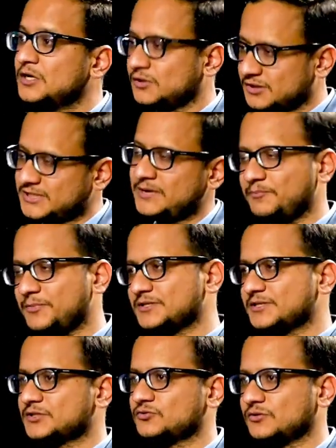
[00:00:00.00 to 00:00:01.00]
the same
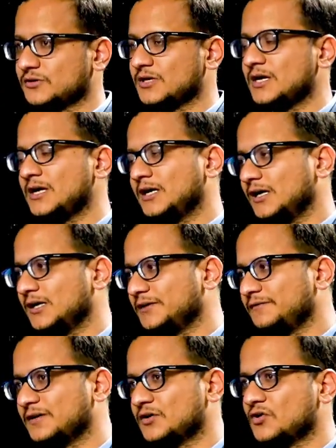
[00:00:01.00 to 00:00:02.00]
business to a
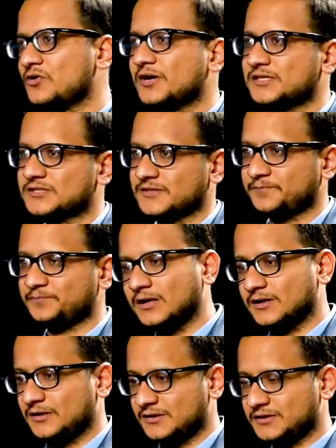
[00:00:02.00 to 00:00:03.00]
different location
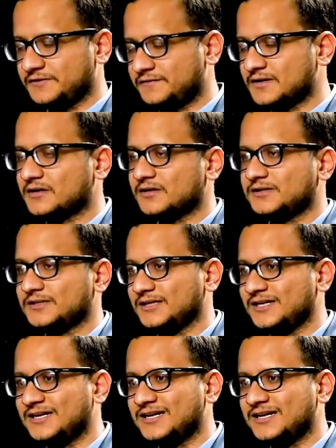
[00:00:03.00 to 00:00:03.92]
in a different country.